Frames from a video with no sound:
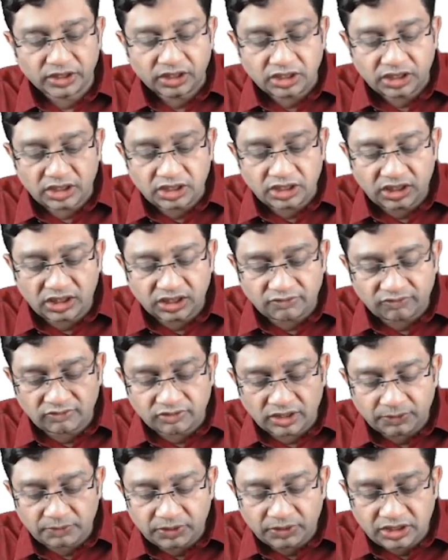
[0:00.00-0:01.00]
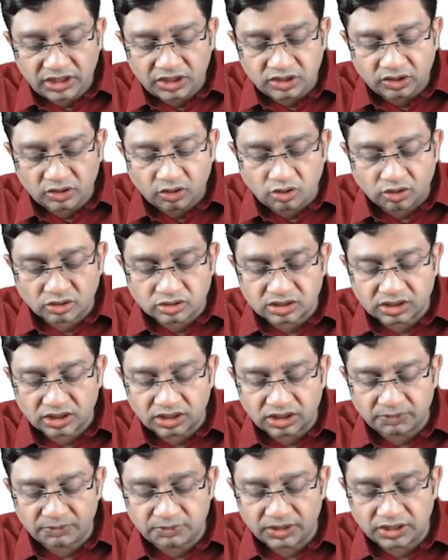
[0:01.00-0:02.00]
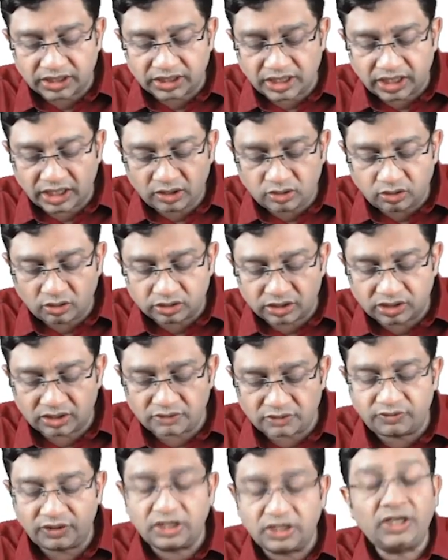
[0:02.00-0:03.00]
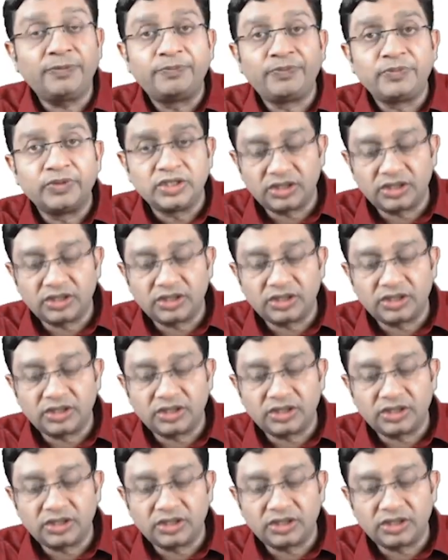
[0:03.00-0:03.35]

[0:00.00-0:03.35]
He developed inconsolable cry on the way.